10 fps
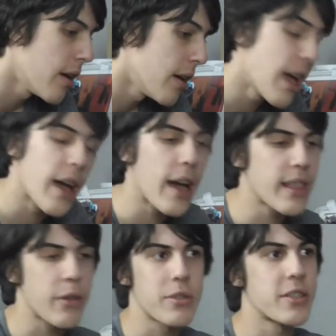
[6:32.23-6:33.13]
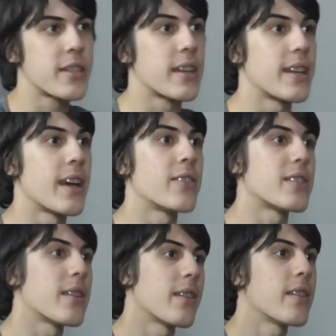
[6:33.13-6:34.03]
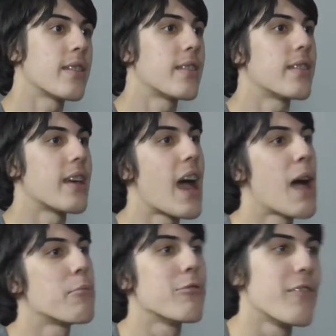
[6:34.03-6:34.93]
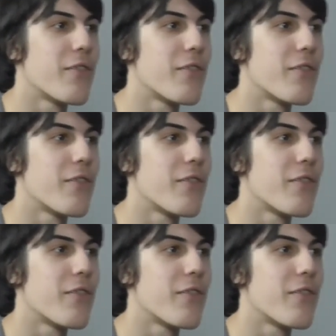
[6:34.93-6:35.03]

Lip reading: Yeah, I think we should just get down to the hammer